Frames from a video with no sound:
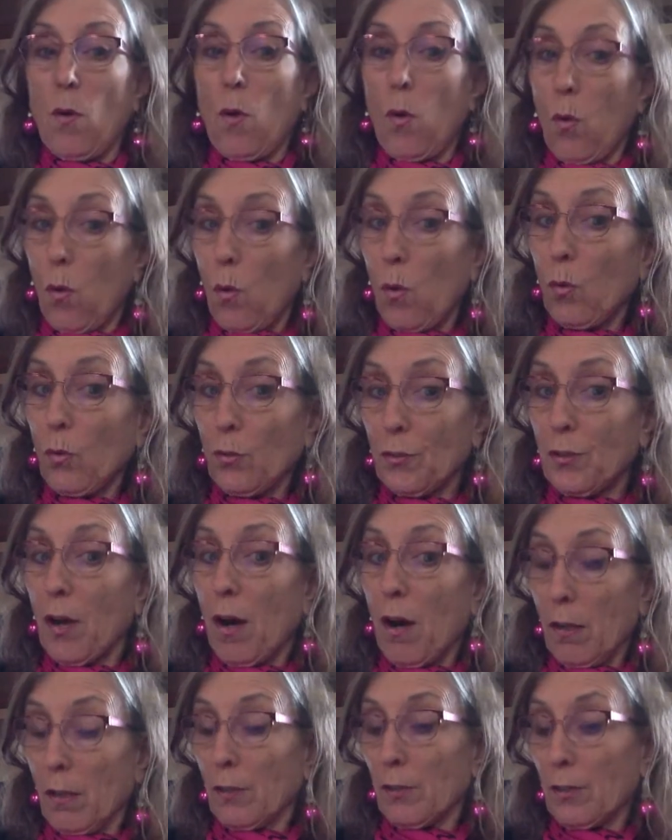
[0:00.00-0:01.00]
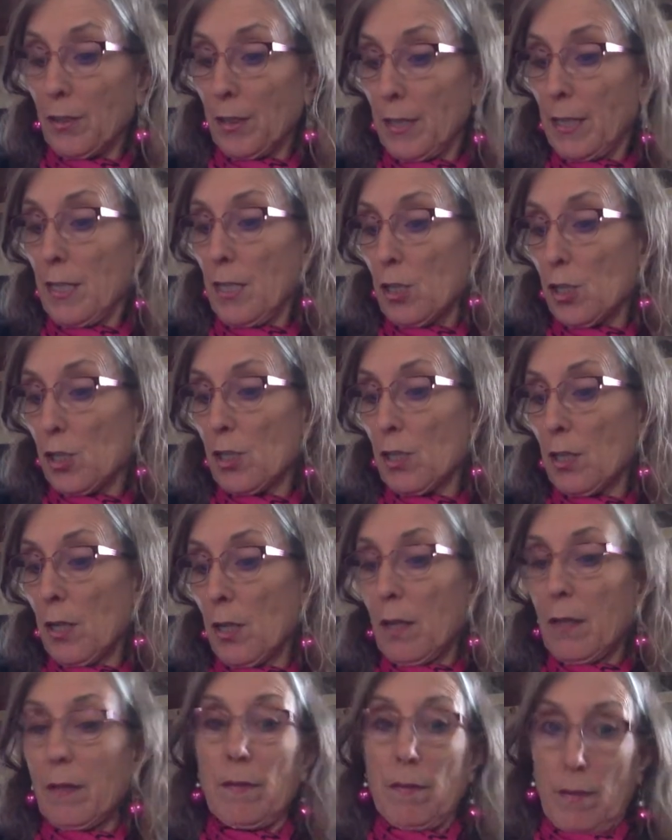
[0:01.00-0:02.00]
A whole $1 each.
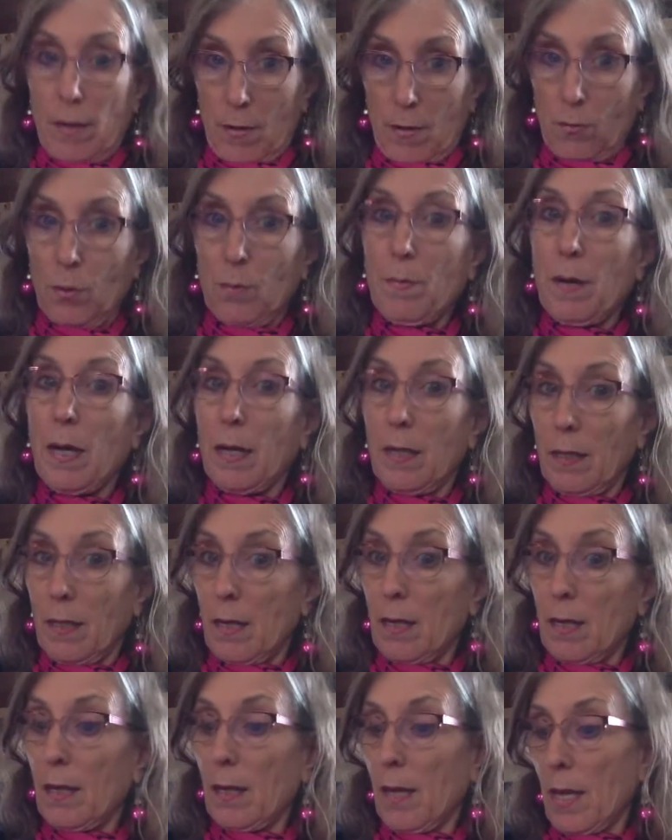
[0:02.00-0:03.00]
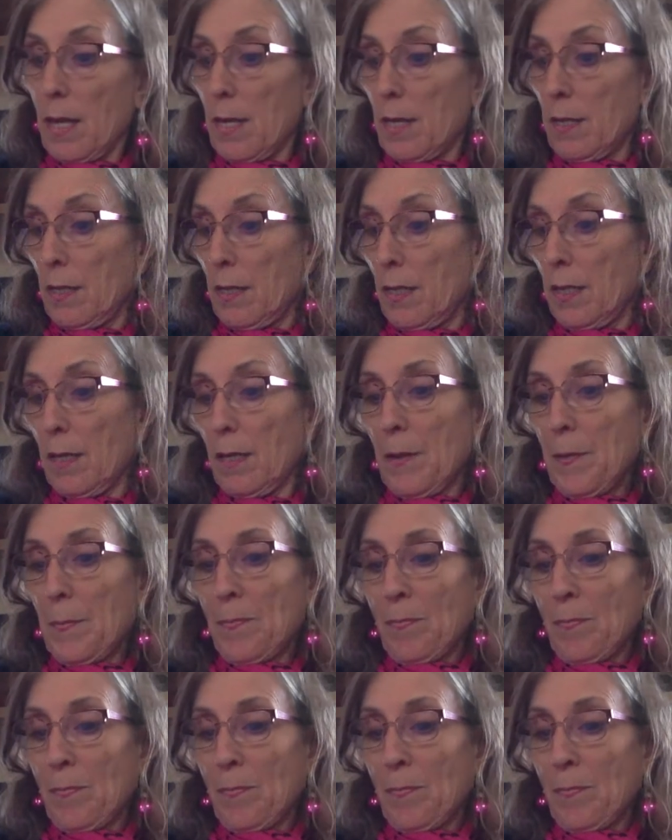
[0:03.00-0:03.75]
That would buy a lot of candy.